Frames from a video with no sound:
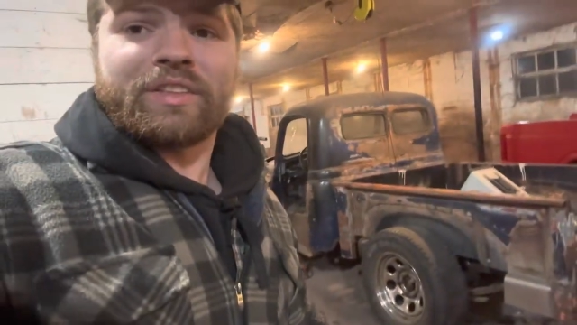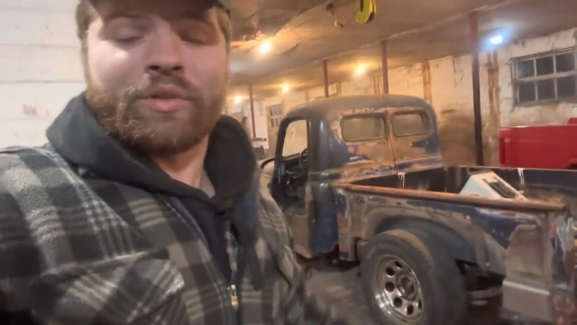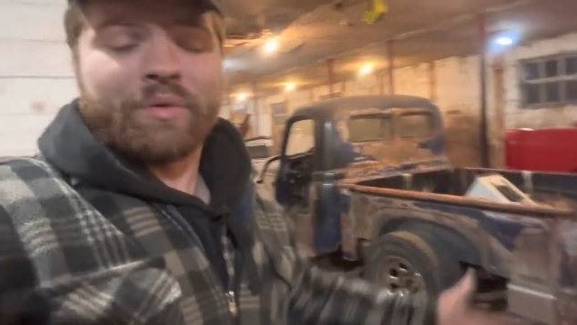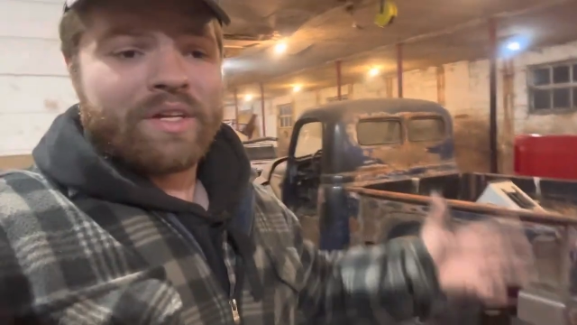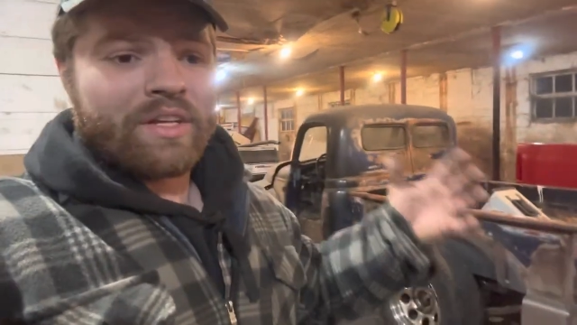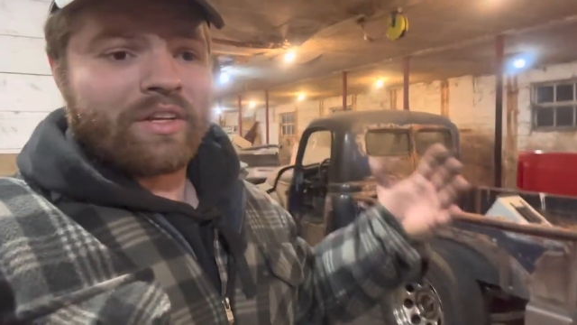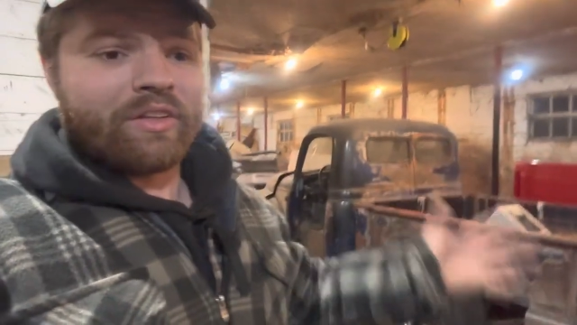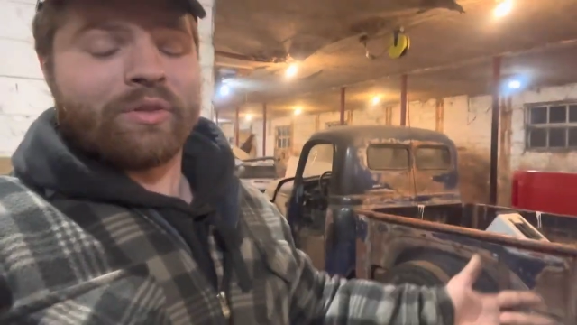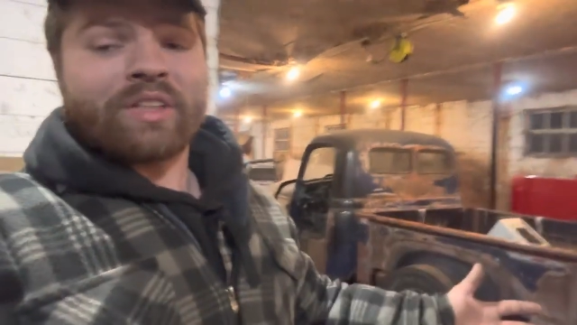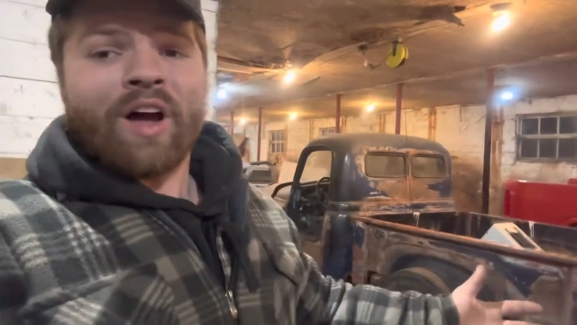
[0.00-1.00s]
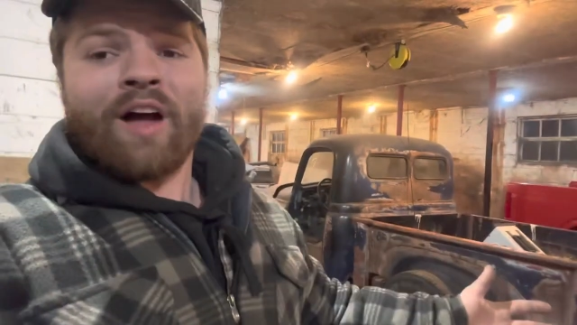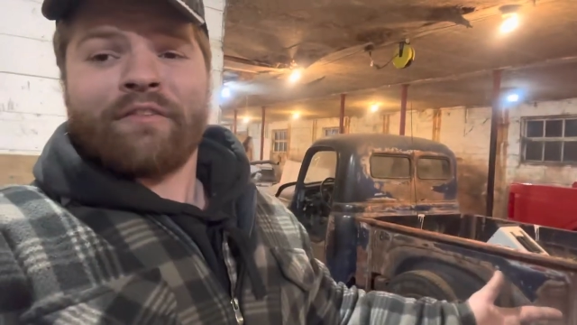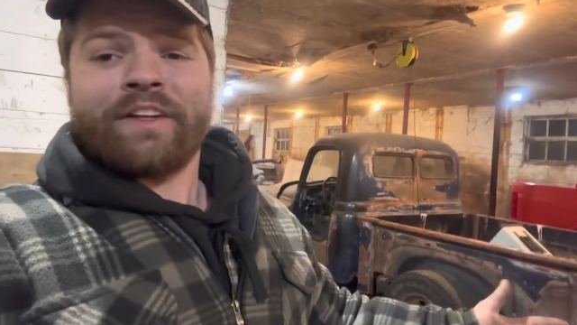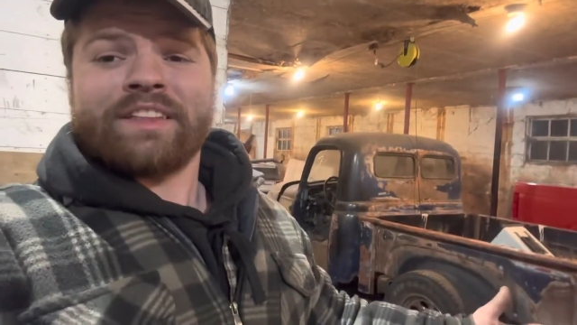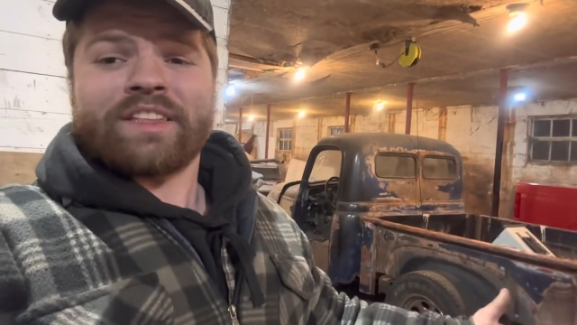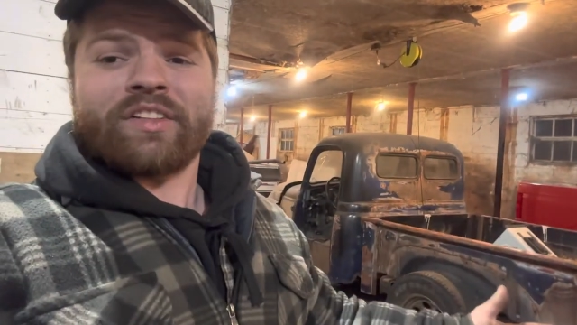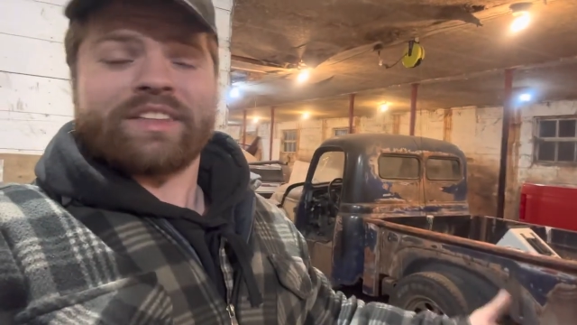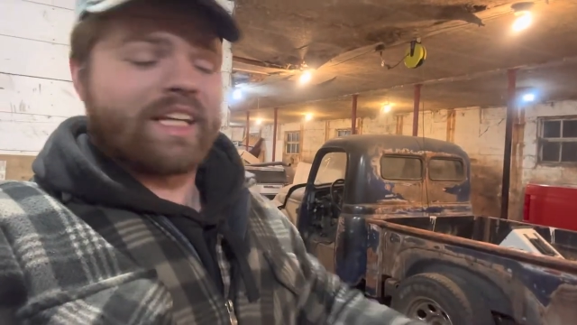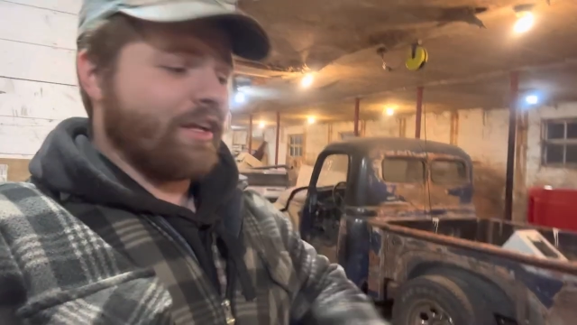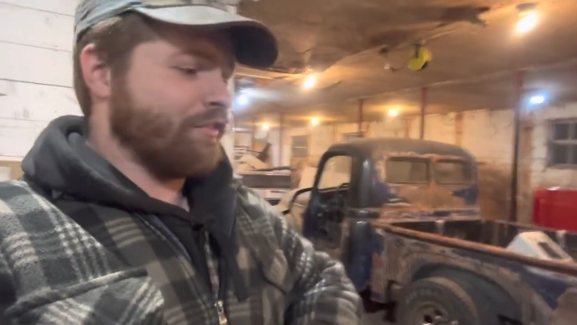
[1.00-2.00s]
So you lose confidence in
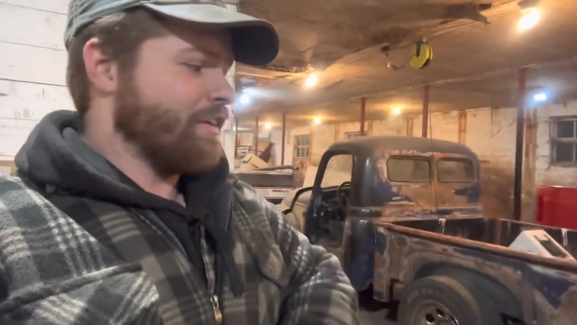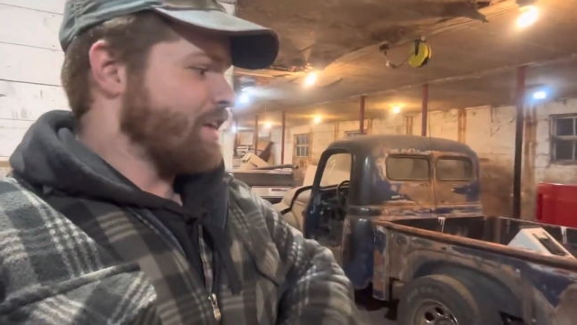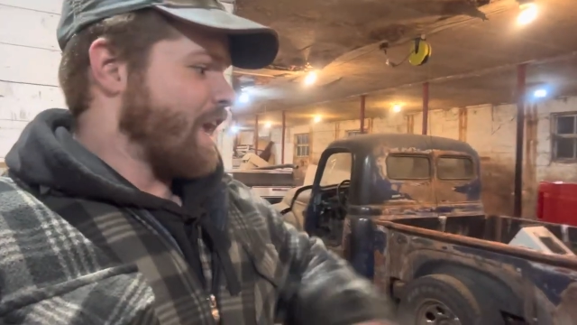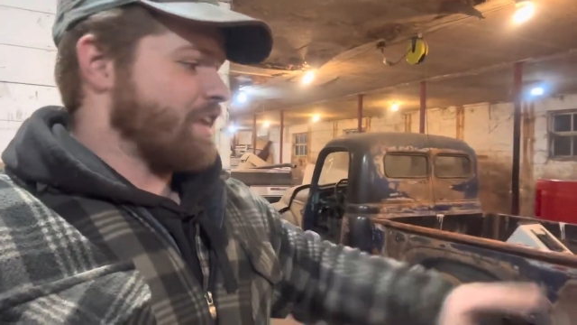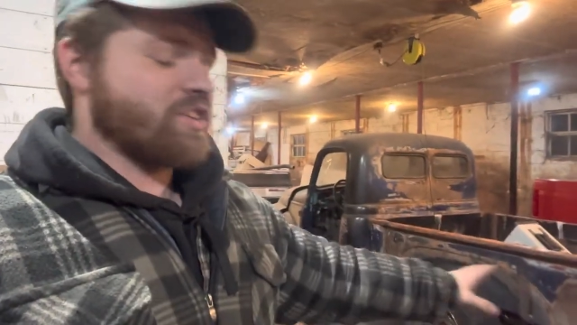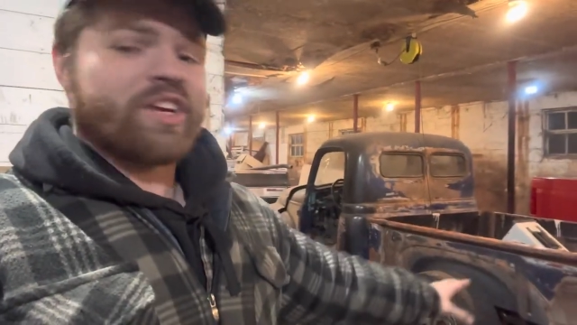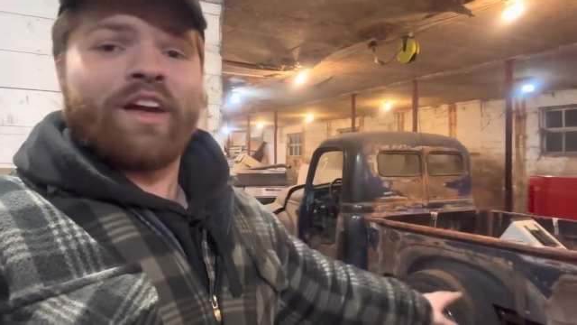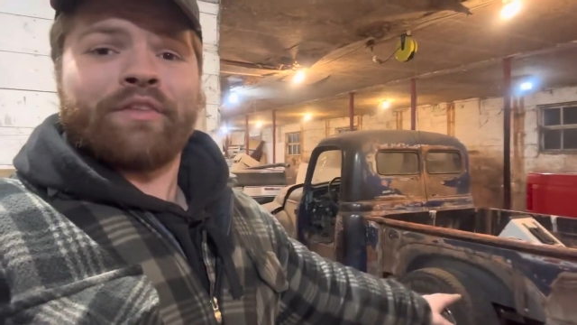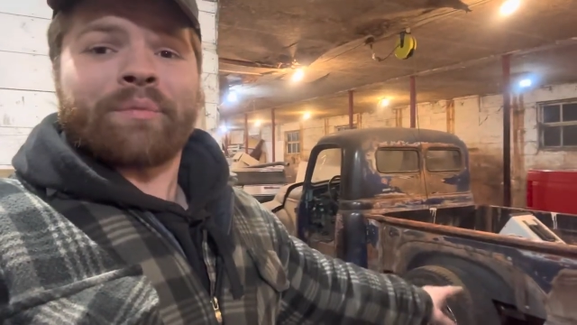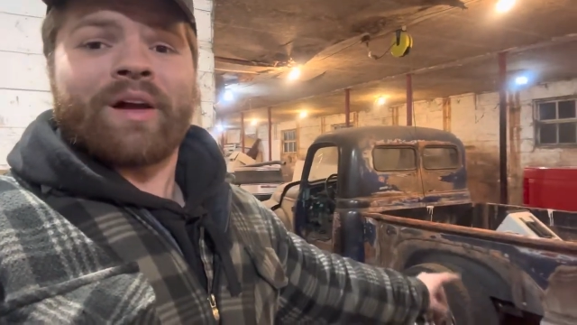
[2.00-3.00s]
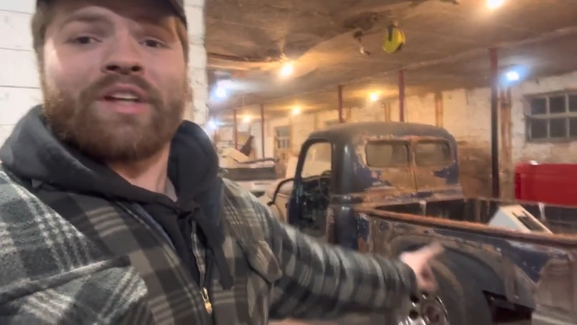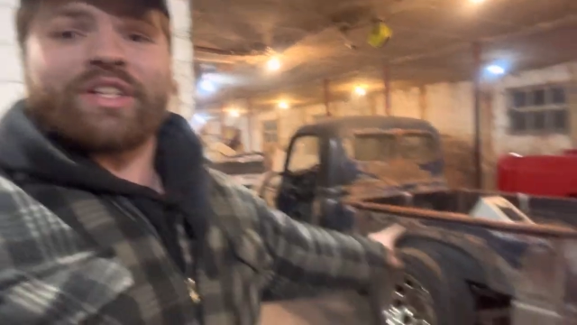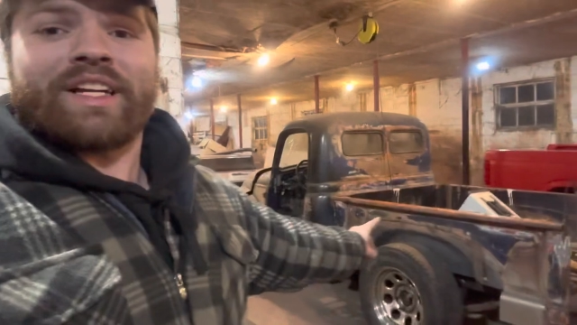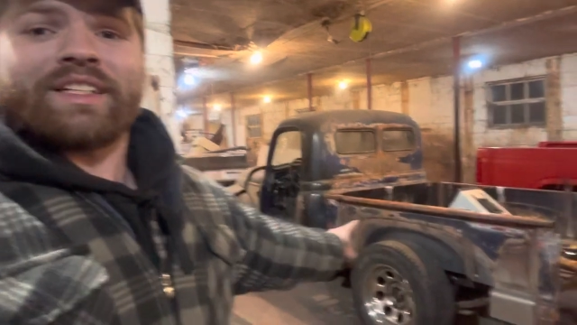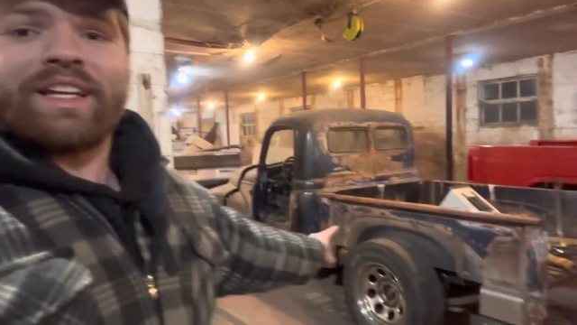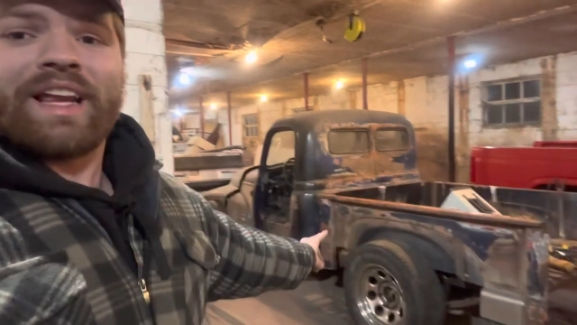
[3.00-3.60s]
yourself, and you shelve the project.